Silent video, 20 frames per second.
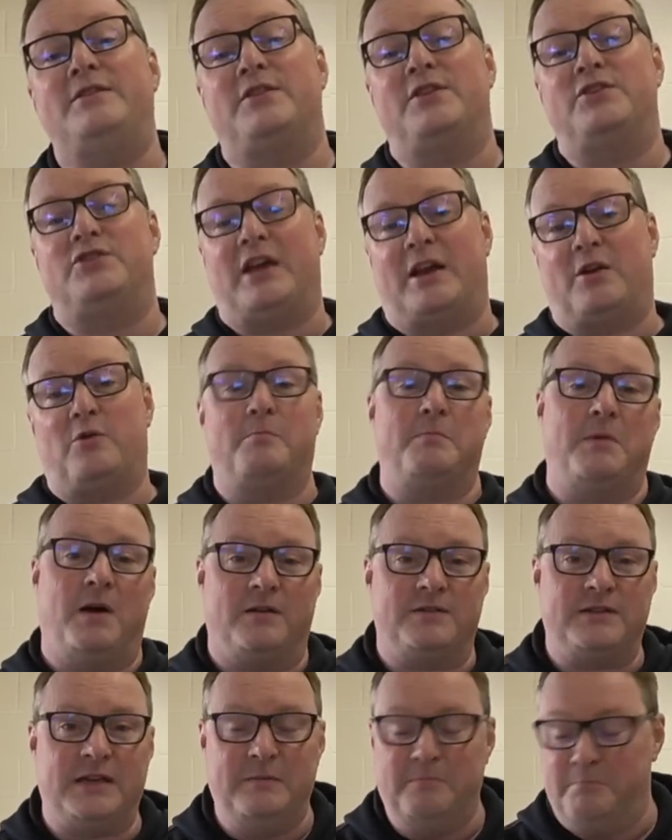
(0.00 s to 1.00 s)
to the channel
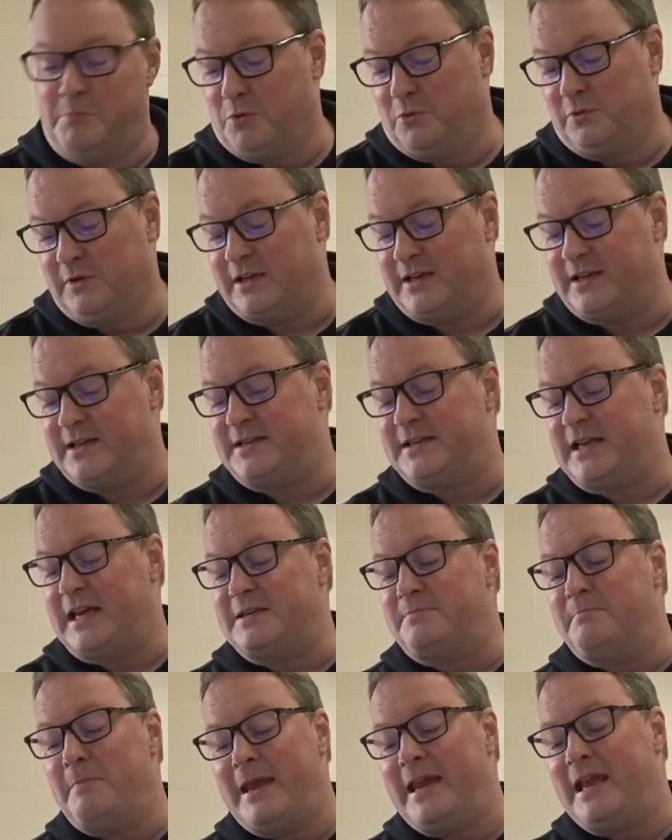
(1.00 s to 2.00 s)
Martin Boulden
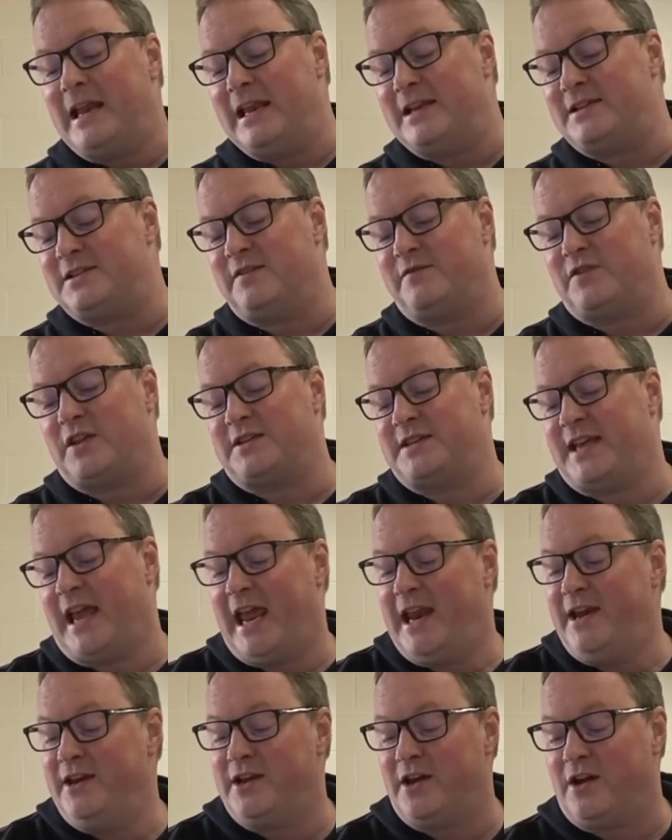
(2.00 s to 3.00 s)
says, make a list of the
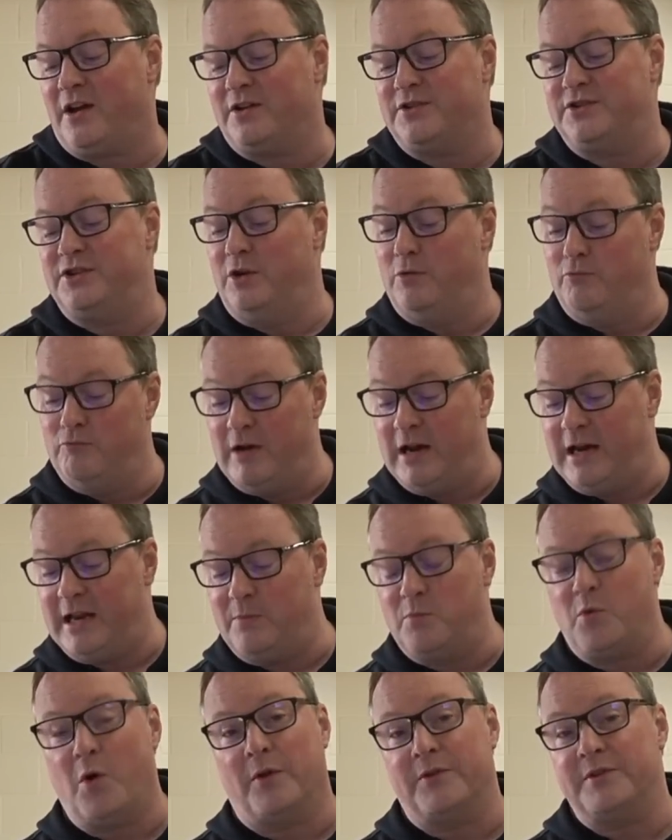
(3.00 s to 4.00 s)
10 cars you really
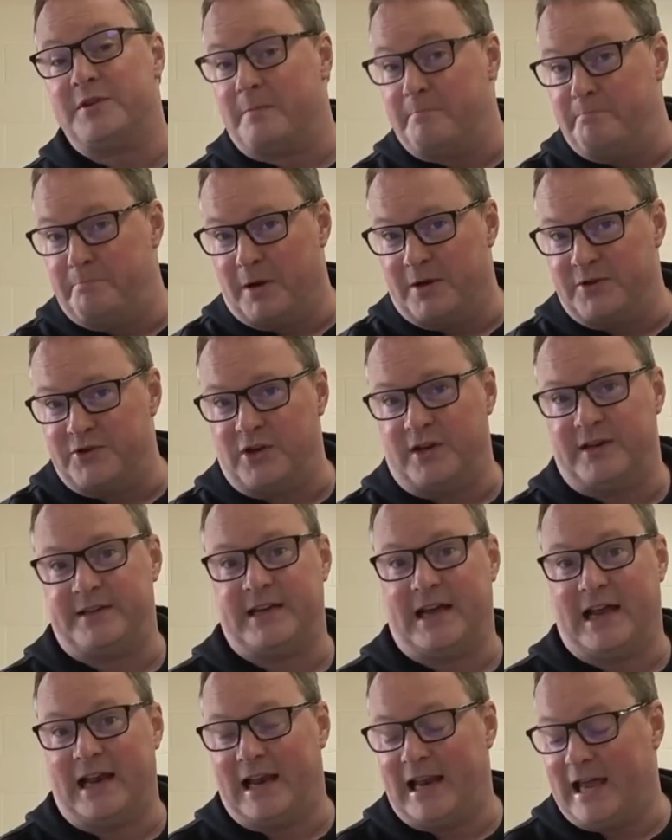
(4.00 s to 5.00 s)
want, budget
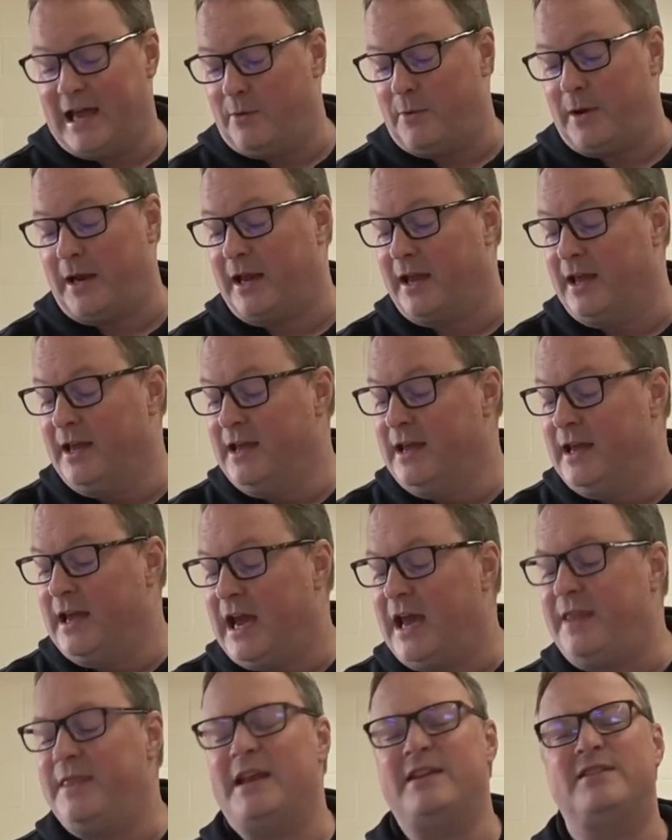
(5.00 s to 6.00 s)
allowing,
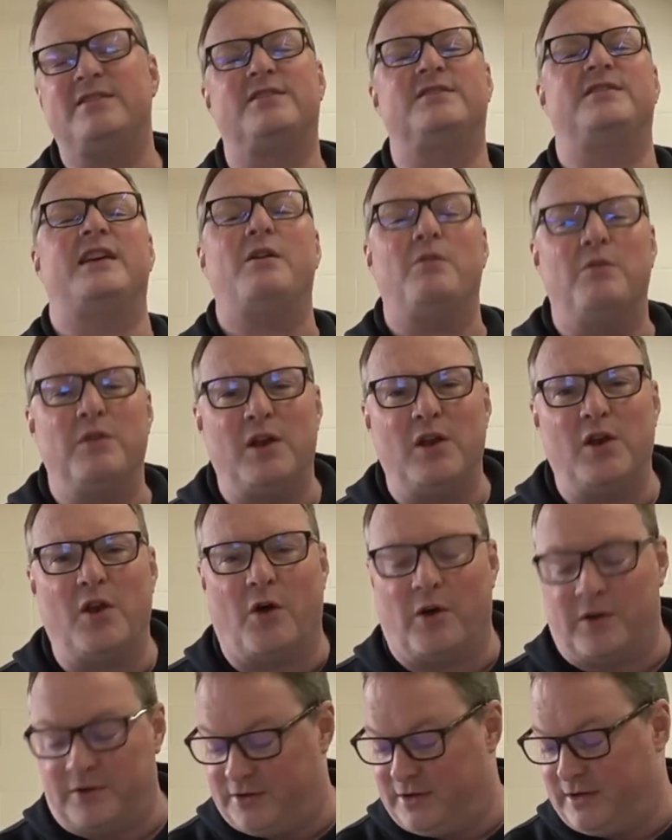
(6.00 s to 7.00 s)
and then sell the
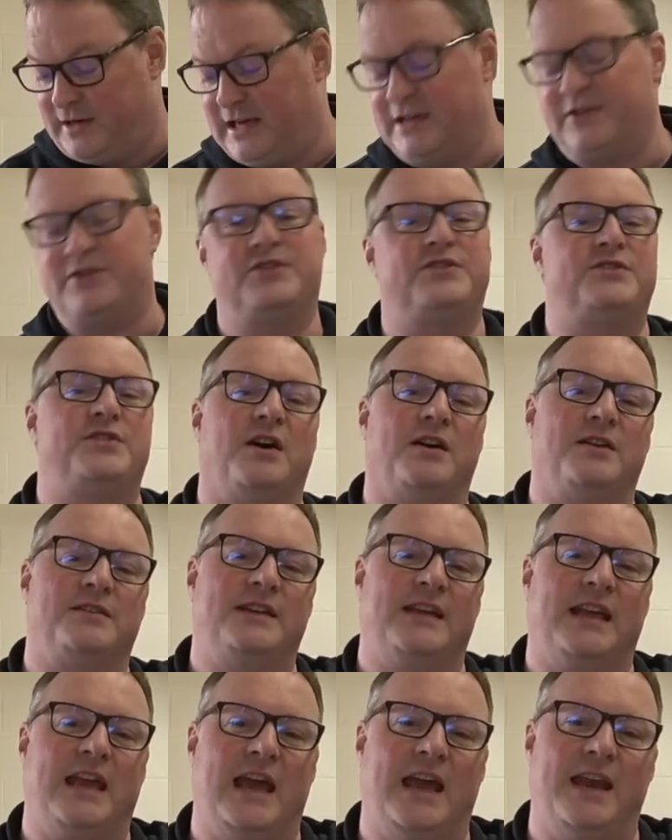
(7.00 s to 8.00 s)
lot and start
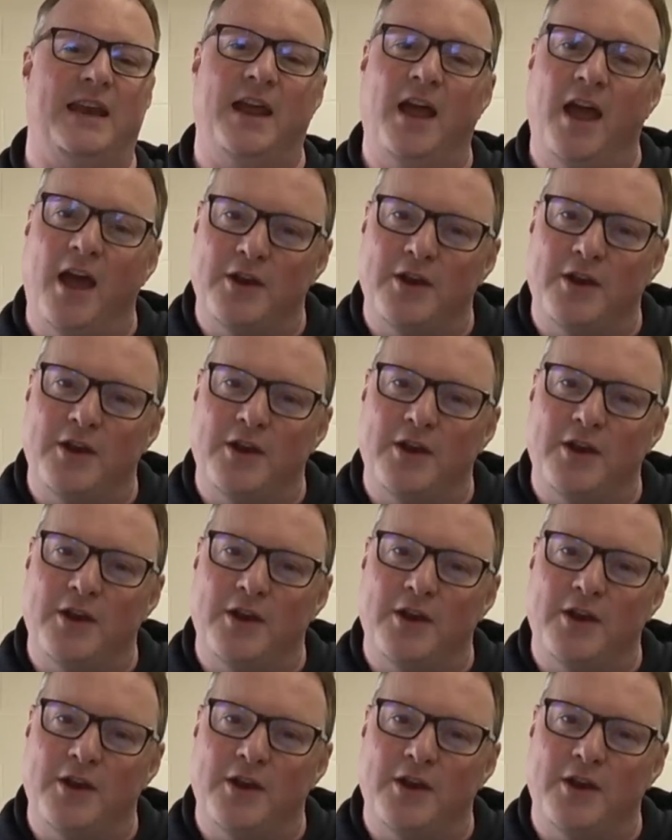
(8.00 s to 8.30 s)
again.